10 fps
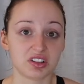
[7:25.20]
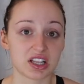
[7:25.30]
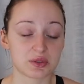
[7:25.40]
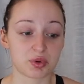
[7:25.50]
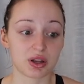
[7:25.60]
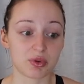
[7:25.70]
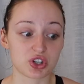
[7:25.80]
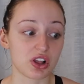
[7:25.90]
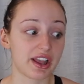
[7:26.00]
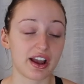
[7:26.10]
That's pretty
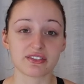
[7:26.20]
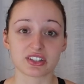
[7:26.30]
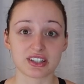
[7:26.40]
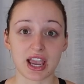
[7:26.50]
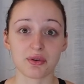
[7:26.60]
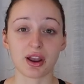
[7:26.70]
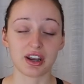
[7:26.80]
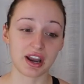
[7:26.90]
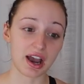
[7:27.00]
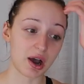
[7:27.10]
much all I have to say
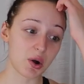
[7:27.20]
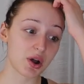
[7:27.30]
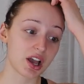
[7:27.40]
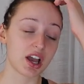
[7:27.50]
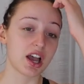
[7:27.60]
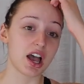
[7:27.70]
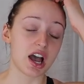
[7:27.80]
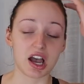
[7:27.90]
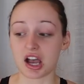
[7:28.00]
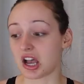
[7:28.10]
right now.
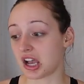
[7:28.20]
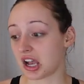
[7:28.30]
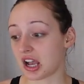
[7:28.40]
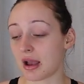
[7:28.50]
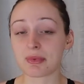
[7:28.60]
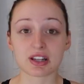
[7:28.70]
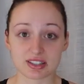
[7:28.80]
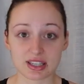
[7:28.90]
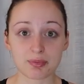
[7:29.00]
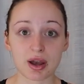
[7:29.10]
I'm gonna
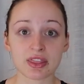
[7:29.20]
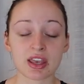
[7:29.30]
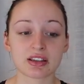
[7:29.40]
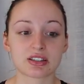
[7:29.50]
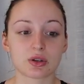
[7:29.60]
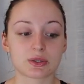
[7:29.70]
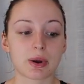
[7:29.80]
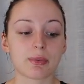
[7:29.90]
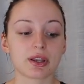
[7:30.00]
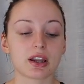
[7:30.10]
sleep on this, so it's
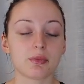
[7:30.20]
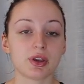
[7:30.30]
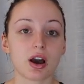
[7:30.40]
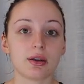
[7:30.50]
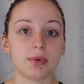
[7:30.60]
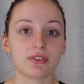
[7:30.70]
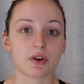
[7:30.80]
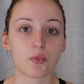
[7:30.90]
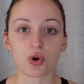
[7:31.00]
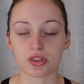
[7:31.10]
probably gonna be on me
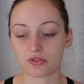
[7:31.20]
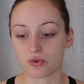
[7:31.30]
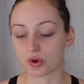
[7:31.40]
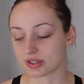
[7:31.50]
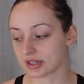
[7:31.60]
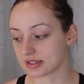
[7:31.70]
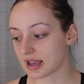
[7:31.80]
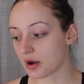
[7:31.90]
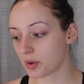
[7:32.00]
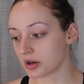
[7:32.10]
for more than four to six
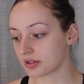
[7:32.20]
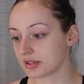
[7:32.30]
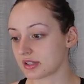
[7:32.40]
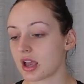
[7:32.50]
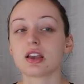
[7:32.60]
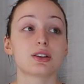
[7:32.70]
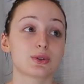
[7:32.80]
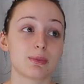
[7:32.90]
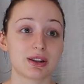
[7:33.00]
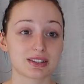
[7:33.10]
hours.
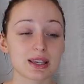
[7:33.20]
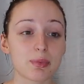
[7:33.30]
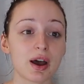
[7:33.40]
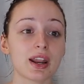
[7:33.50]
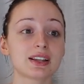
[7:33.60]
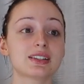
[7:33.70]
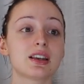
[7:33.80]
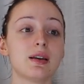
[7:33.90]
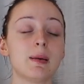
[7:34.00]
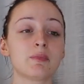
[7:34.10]
So I'm gonna sleep on it,
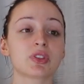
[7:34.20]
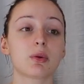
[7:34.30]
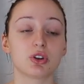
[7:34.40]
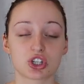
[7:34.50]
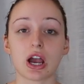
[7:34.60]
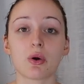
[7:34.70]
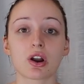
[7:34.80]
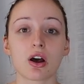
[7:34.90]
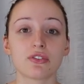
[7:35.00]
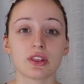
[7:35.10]
I'm gonna
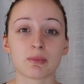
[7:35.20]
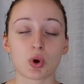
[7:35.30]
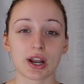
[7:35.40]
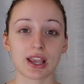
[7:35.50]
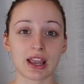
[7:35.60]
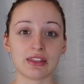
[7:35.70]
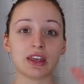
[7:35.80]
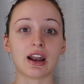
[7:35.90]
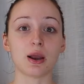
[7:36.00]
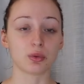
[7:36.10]
shower off in the morning, and
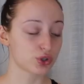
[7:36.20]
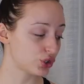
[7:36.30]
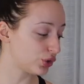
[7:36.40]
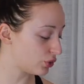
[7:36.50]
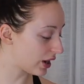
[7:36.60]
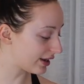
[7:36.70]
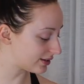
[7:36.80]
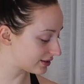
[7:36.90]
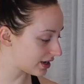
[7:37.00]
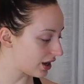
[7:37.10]
then I will show you
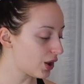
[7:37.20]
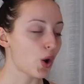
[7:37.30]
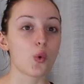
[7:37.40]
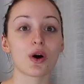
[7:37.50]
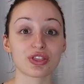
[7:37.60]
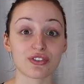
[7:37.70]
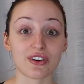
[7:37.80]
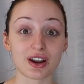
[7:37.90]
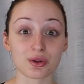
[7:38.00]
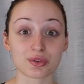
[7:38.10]
guys what the
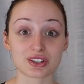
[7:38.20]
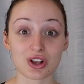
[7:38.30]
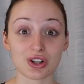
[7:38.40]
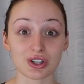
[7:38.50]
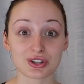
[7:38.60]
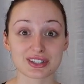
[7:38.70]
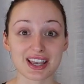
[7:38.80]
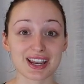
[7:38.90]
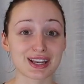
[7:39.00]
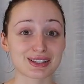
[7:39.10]
final result looks
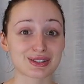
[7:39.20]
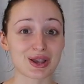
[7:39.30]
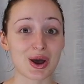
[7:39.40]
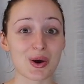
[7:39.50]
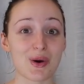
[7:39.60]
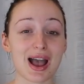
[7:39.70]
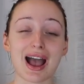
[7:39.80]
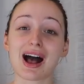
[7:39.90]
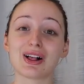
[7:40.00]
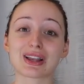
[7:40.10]
like. So
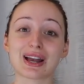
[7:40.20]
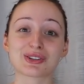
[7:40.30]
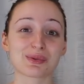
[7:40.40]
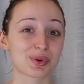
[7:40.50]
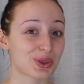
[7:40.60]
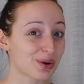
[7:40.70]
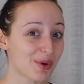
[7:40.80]
I'll catch up with you